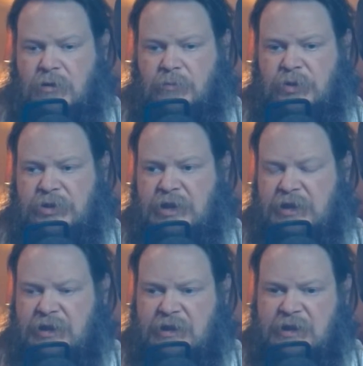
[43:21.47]
but then
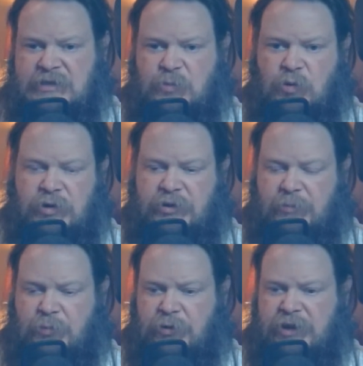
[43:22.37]
he gets more into
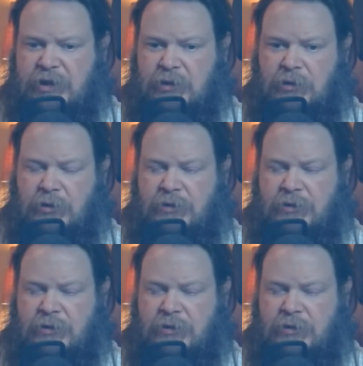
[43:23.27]
the particular